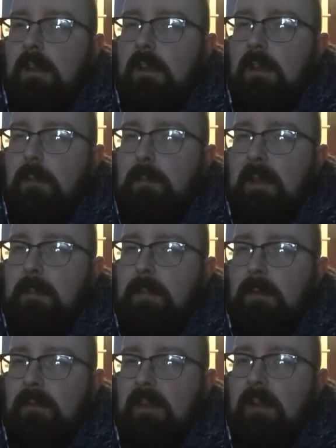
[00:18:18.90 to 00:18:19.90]
are
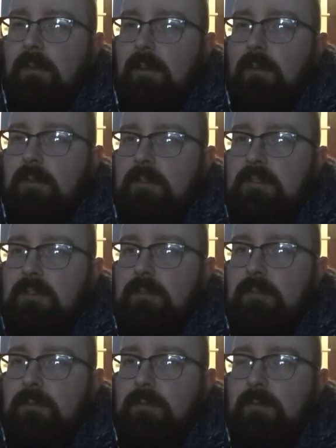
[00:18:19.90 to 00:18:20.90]
people now going
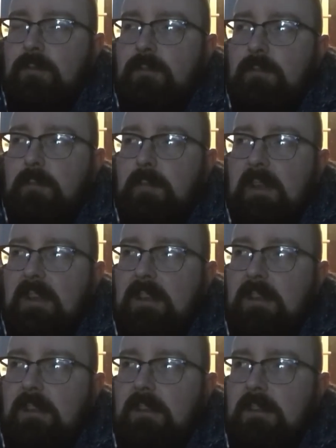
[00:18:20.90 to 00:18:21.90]
to
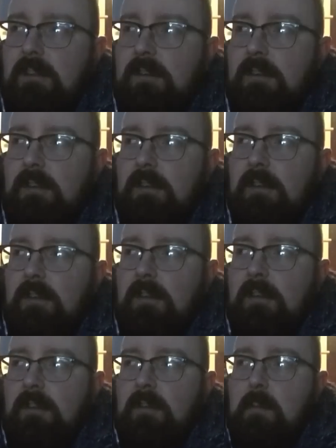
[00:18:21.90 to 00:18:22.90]
be
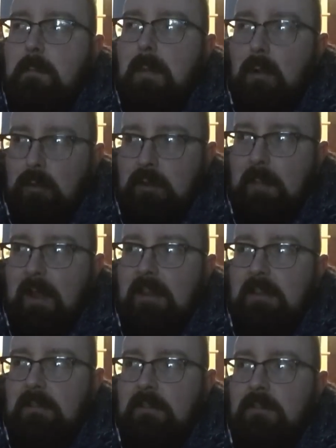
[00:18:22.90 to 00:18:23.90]
bulk
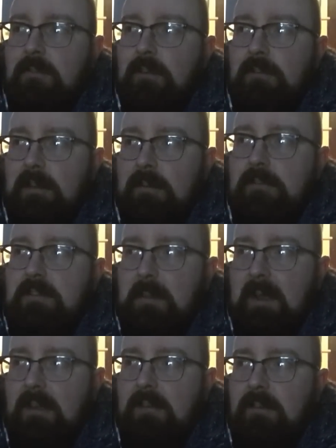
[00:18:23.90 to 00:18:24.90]
buying Dunhill
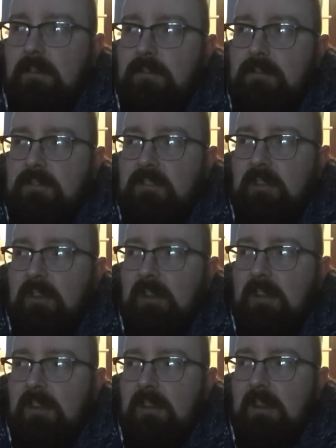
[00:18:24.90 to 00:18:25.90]
tobaccos
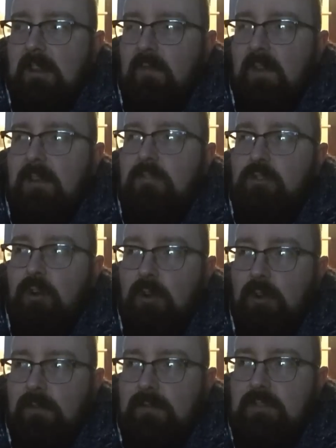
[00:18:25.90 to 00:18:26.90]
in their
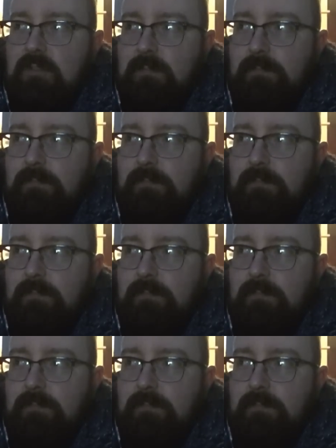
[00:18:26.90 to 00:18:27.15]
droves